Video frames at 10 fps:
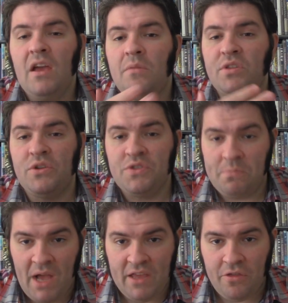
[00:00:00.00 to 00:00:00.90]
But those are
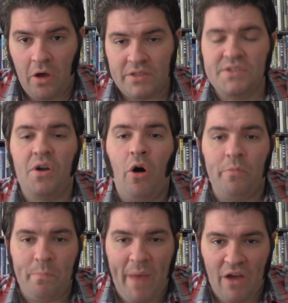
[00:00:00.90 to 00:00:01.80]
my thoughts
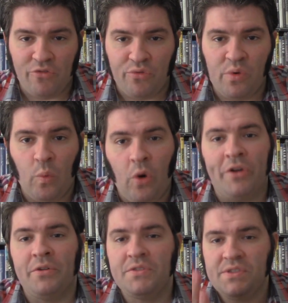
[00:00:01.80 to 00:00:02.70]
on Boundary
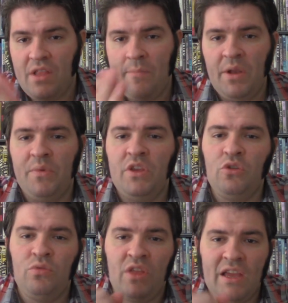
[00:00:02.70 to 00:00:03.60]
Waters. Let me know what
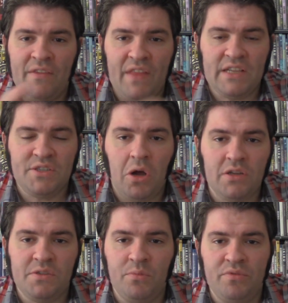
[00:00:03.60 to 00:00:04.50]
you think and let's
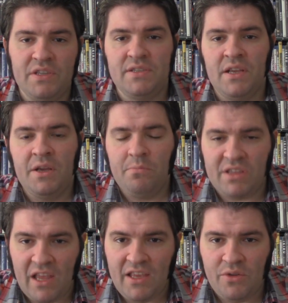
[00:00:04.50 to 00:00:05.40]
talk some movies.
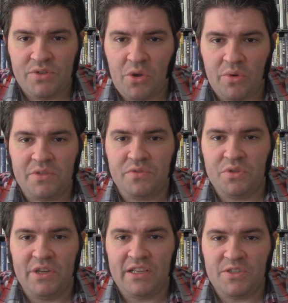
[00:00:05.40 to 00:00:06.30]
But thank you as always for
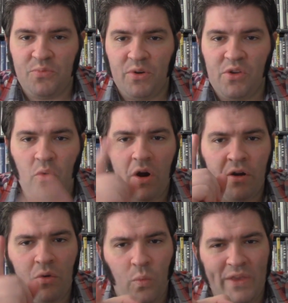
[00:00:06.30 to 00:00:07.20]
tuning in and supporting
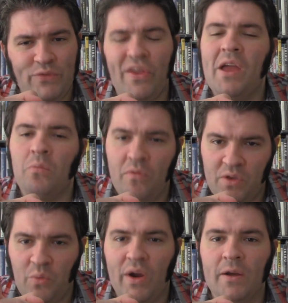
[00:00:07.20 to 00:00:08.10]
your Wasteland
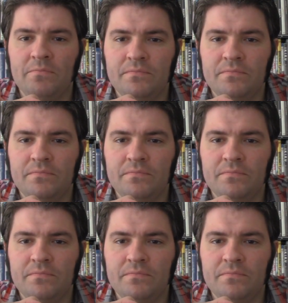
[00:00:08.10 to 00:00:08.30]
Reviewer.